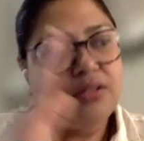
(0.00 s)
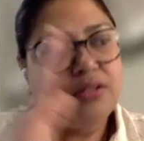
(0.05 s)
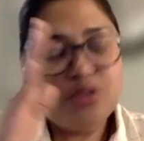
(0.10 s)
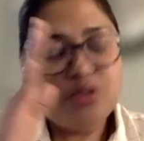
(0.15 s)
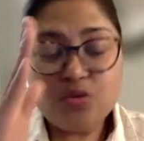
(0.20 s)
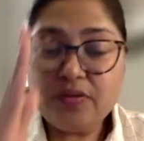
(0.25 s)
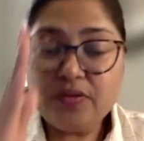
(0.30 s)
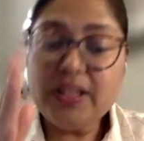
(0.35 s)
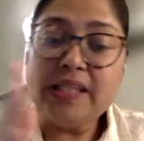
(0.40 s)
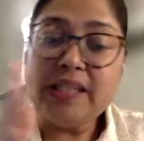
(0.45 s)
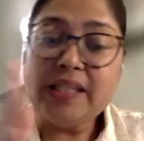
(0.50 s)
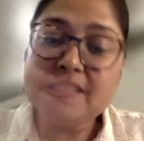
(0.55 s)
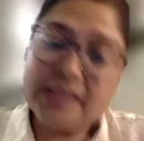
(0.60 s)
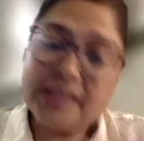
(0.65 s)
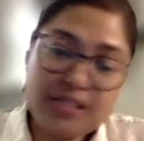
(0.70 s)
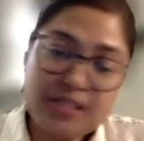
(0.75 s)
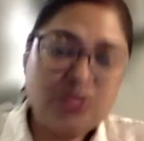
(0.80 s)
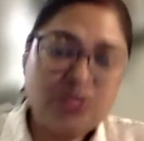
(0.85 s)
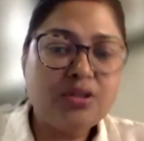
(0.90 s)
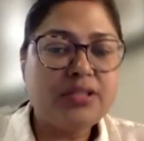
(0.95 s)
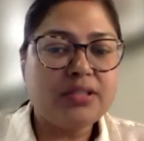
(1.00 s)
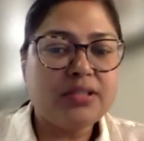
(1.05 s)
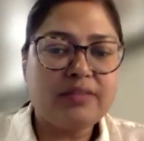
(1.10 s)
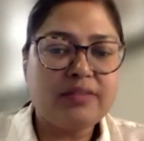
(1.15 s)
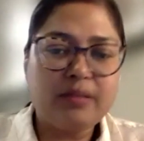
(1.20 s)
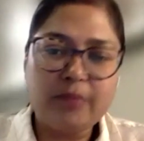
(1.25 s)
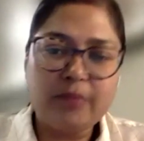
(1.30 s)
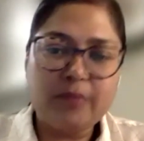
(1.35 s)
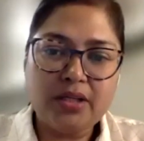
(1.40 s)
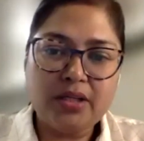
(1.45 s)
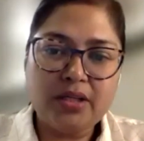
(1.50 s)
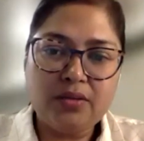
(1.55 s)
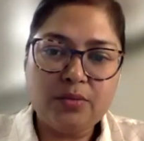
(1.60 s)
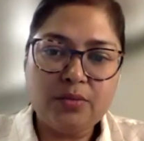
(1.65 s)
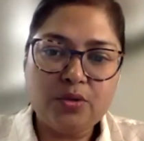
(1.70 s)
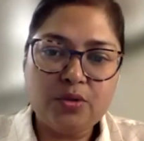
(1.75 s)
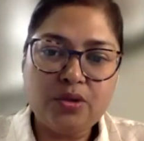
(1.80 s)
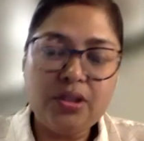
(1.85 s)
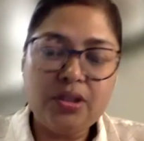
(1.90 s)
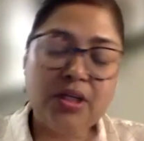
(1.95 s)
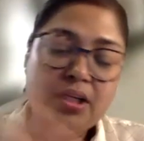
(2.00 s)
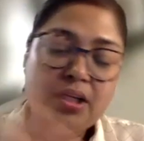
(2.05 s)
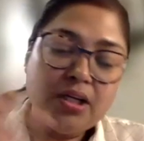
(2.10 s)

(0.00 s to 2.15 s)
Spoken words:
So when this is not serving me anymore,